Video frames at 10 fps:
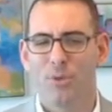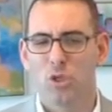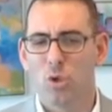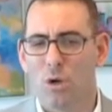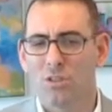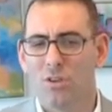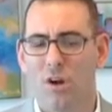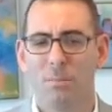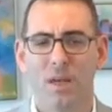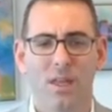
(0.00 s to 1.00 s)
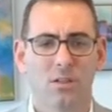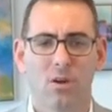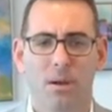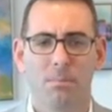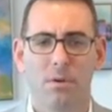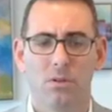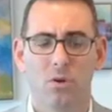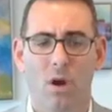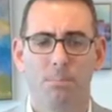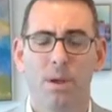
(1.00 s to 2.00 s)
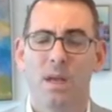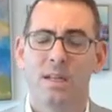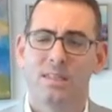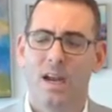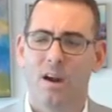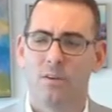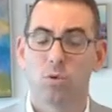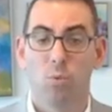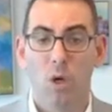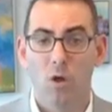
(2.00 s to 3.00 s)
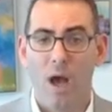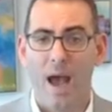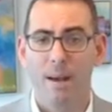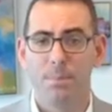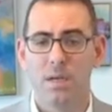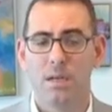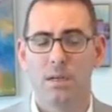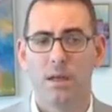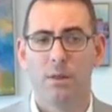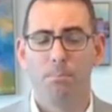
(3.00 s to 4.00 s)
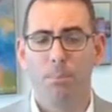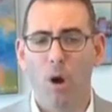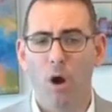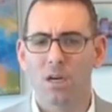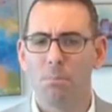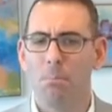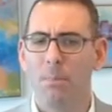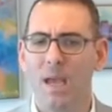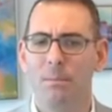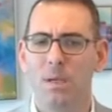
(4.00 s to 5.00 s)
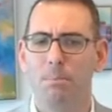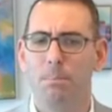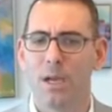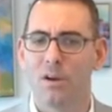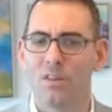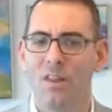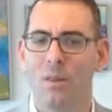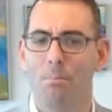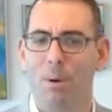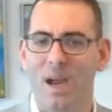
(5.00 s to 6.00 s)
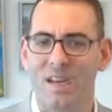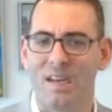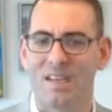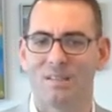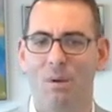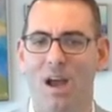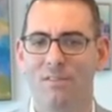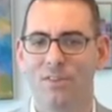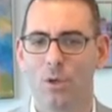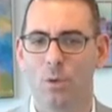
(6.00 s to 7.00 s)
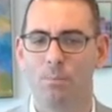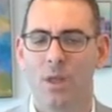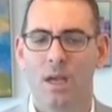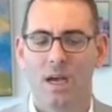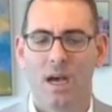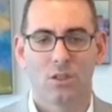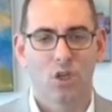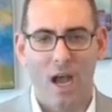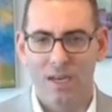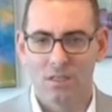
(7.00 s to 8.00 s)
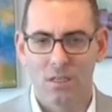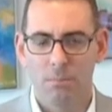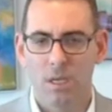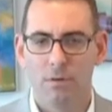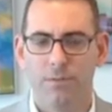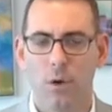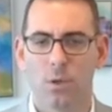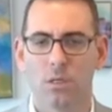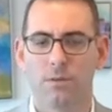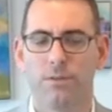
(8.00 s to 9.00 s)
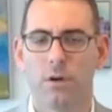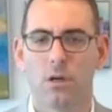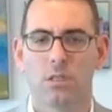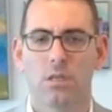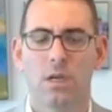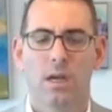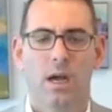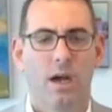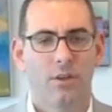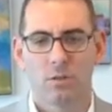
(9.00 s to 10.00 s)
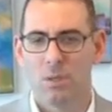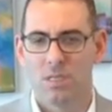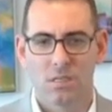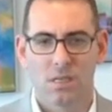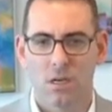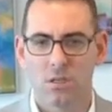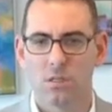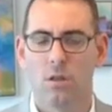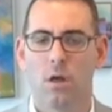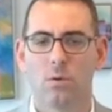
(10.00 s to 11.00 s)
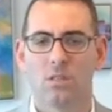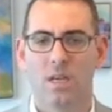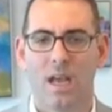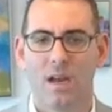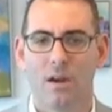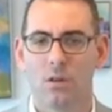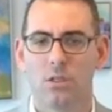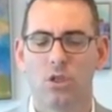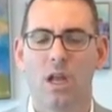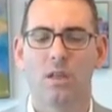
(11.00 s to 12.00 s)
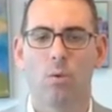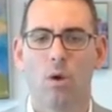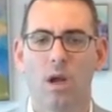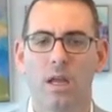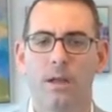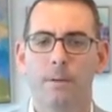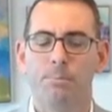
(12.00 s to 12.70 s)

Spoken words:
Short term, I think Trump tariffs will happen. The bark may be bigger than the bite, is my view. China is going to be in focus first. There's been discussions alone today, early January,